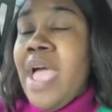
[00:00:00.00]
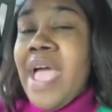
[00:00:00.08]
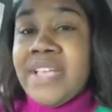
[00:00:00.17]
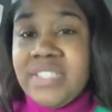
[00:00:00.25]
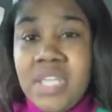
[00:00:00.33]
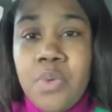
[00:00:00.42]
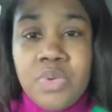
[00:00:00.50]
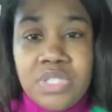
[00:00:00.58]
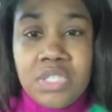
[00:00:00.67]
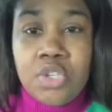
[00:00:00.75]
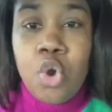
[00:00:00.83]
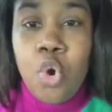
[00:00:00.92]
As he
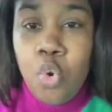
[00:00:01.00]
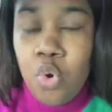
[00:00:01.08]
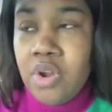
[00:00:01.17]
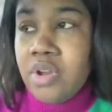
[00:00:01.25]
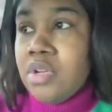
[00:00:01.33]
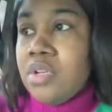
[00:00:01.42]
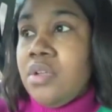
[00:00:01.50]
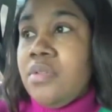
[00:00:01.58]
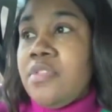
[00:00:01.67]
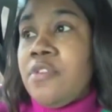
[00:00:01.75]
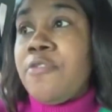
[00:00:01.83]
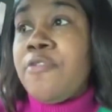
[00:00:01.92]
was in court,
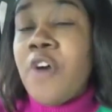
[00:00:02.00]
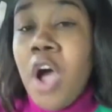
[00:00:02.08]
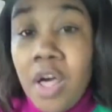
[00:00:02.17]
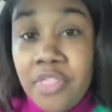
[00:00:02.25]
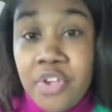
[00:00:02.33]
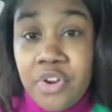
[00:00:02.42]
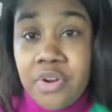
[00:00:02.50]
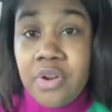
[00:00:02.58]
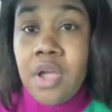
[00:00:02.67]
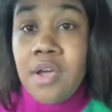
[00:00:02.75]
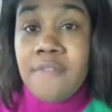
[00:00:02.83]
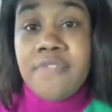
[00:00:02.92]
the
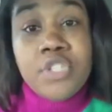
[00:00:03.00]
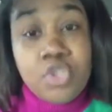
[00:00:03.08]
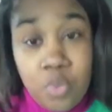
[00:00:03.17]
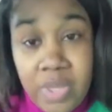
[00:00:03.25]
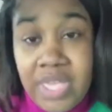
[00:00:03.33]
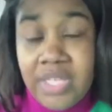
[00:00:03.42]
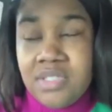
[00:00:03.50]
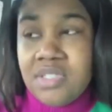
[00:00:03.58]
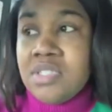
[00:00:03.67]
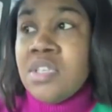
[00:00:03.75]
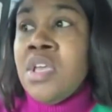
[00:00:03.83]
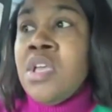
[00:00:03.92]
father of the
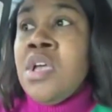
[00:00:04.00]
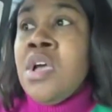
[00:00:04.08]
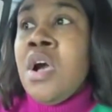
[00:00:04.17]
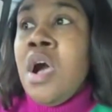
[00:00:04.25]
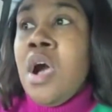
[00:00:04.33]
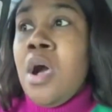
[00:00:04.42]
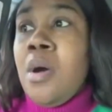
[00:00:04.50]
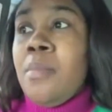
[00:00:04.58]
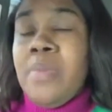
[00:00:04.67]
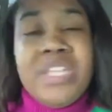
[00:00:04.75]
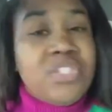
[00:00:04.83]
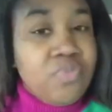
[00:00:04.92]
twins
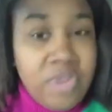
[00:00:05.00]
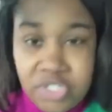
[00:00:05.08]
is a